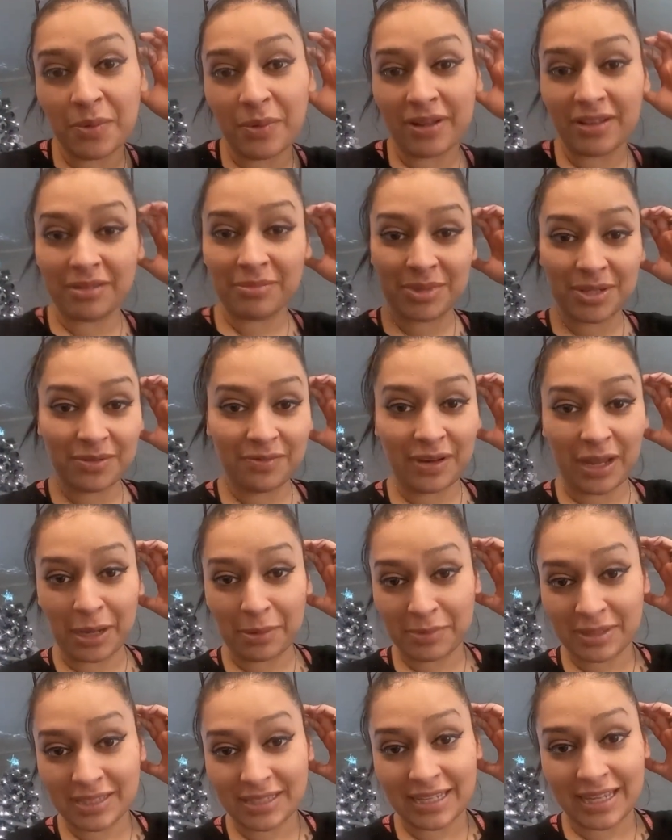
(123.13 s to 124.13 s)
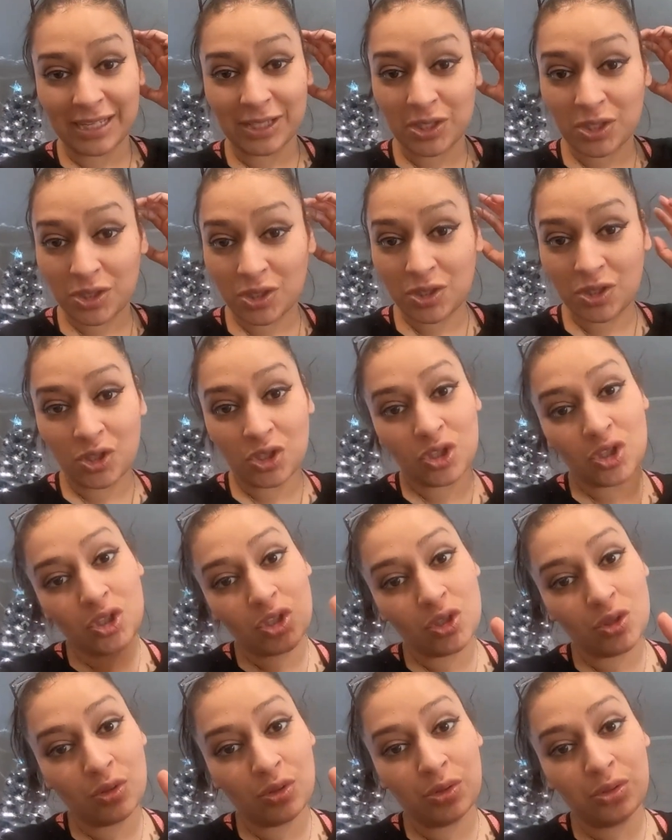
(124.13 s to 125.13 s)
Welcome to Vlogmas Day
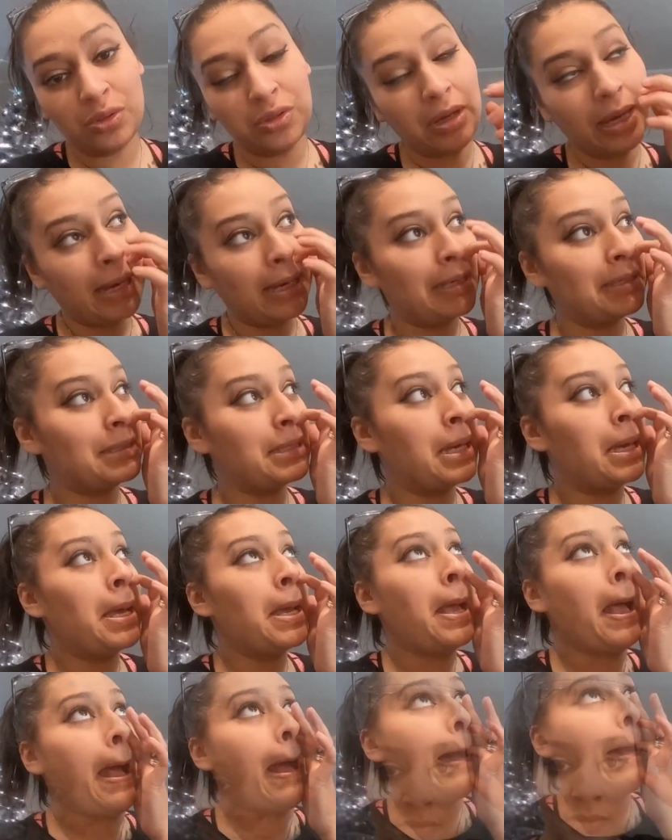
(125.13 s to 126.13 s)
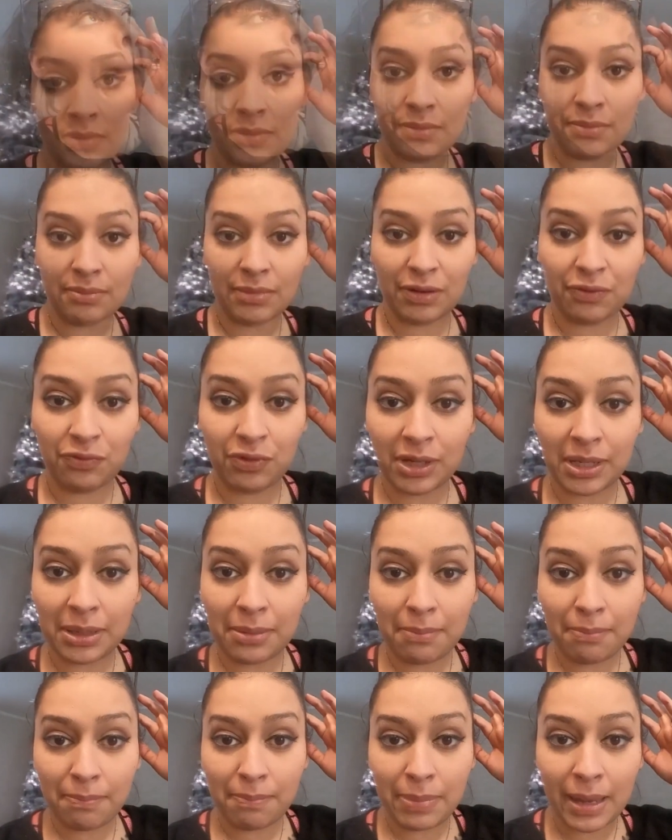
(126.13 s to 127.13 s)
2, you guys. Um, my
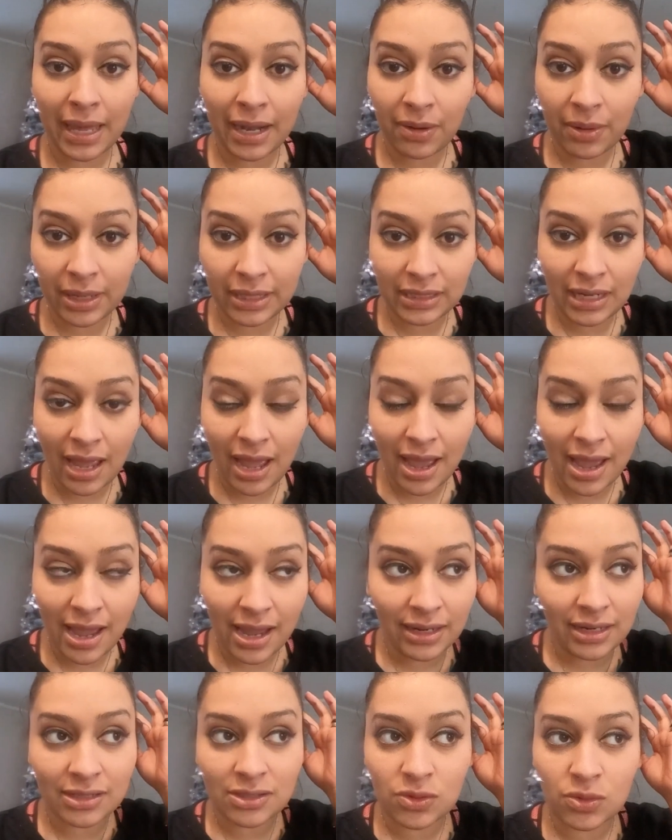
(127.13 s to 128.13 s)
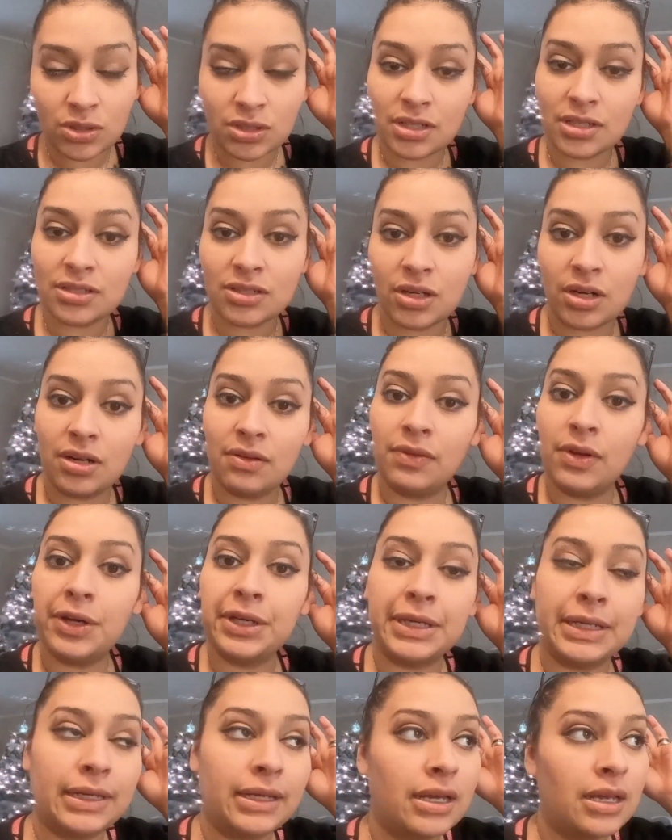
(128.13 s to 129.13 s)
freaking battery died as soon as I started
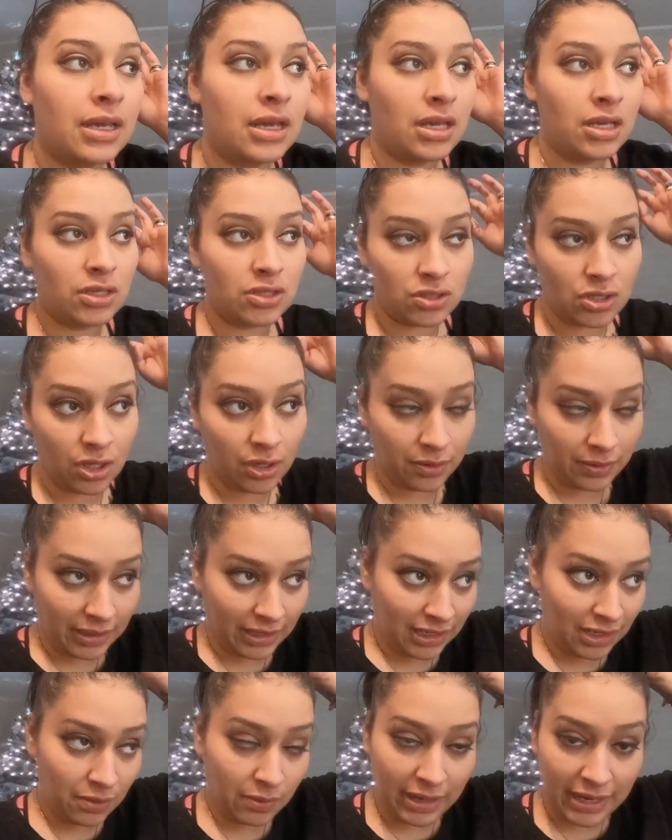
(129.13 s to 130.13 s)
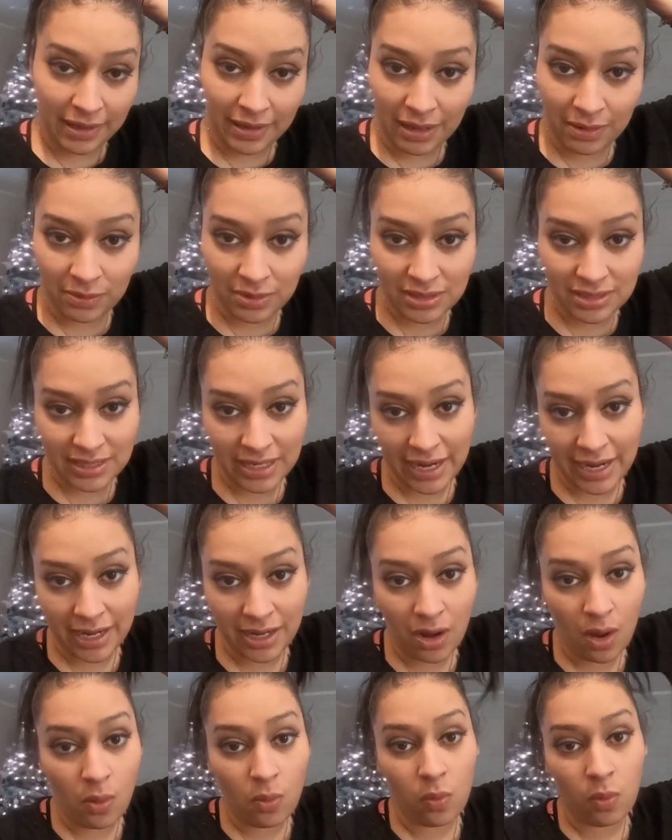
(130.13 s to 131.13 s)
vlogging. So anyway, I was
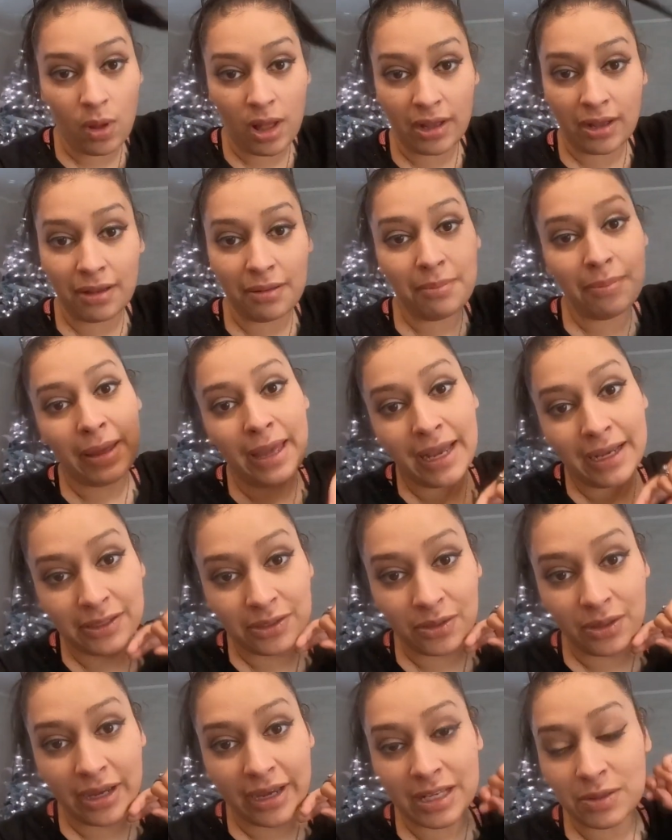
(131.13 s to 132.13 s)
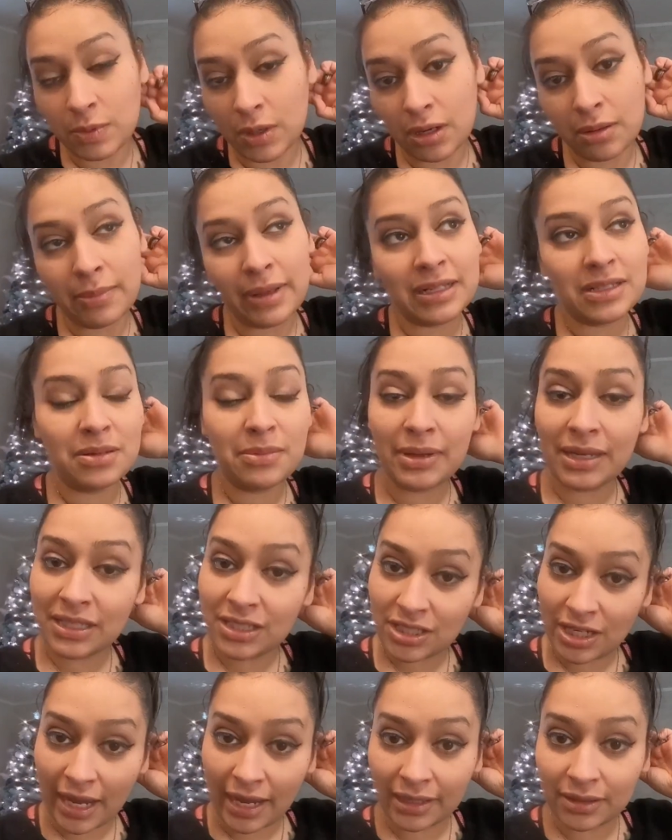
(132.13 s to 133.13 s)
saying uh, welcome back, you guys. Welcome back to my
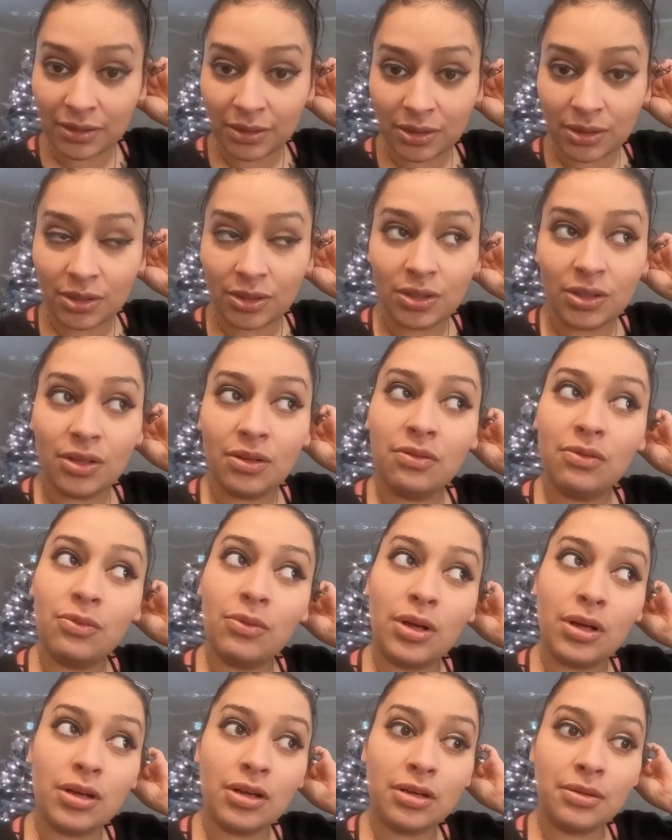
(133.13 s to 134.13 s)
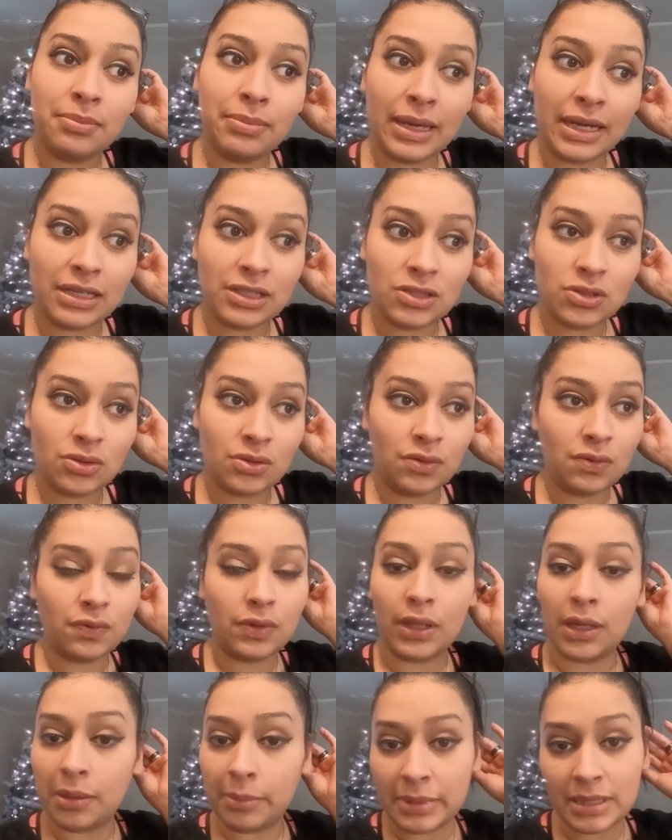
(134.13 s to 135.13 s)
channel. Welcome back to
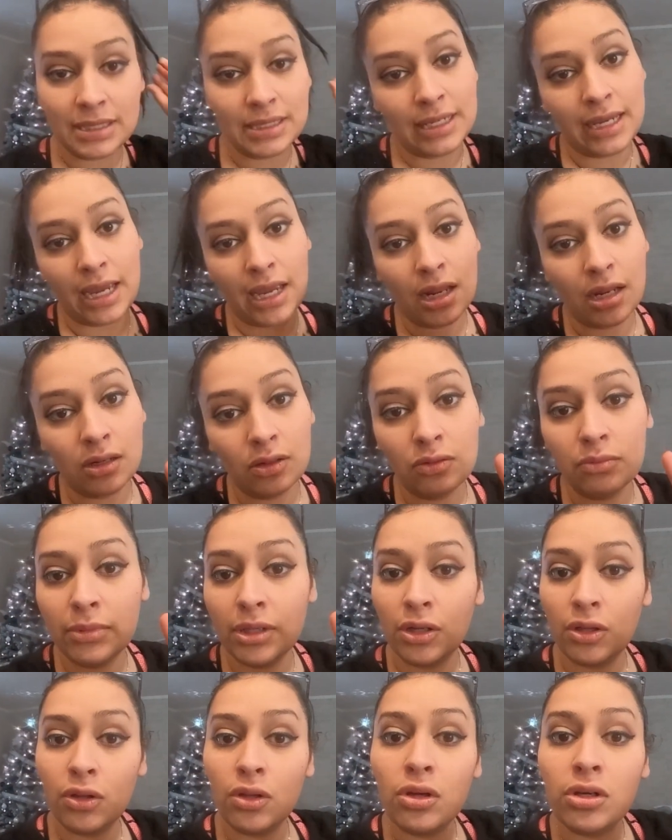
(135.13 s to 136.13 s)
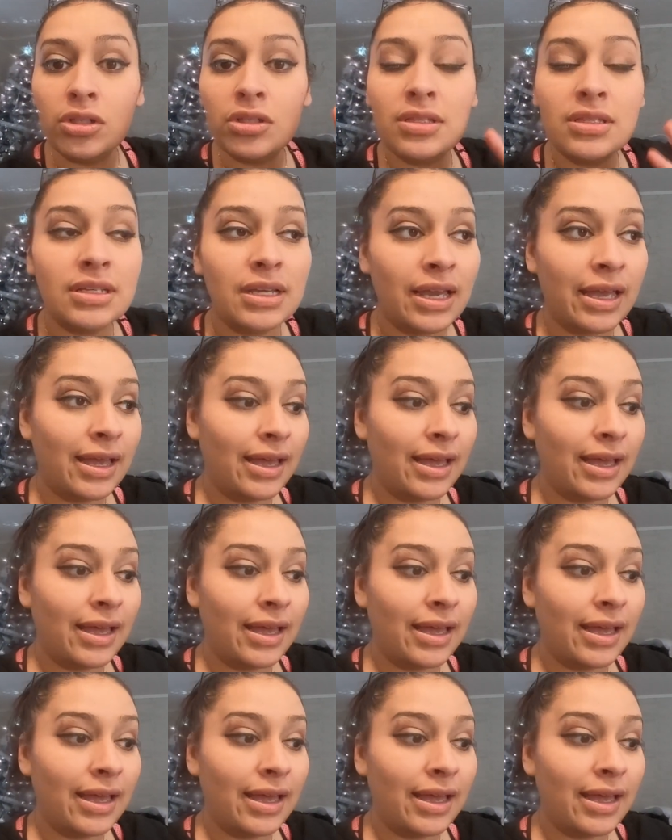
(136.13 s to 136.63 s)
Vlogmas Day número dos.